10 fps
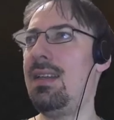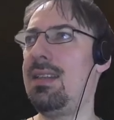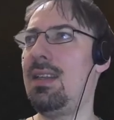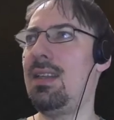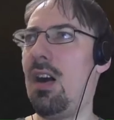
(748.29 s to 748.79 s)

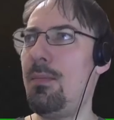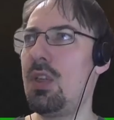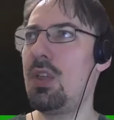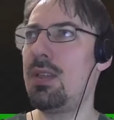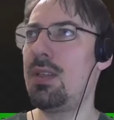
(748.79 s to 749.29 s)
and you
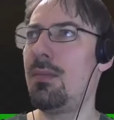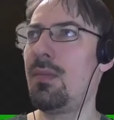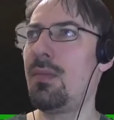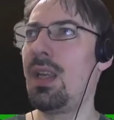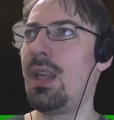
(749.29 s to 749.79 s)

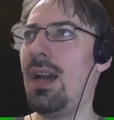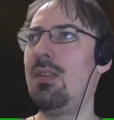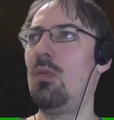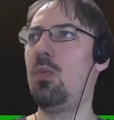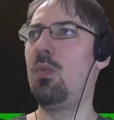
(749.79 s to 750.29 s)

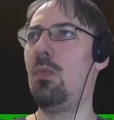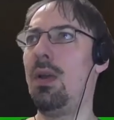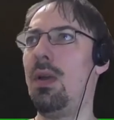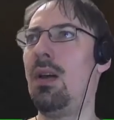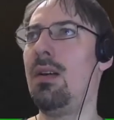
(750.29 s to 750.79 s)
I
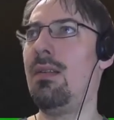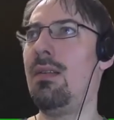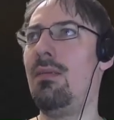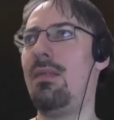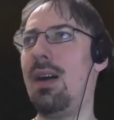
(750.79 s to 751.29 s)
would
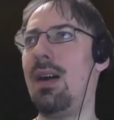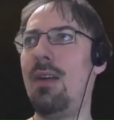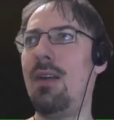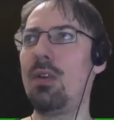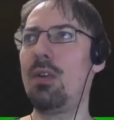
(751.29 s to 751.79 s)
recommend you to
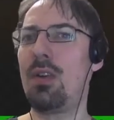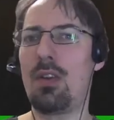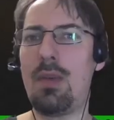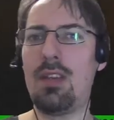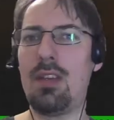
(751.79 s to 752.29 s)
set it
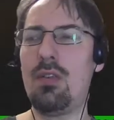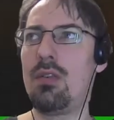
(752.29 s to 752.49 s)
to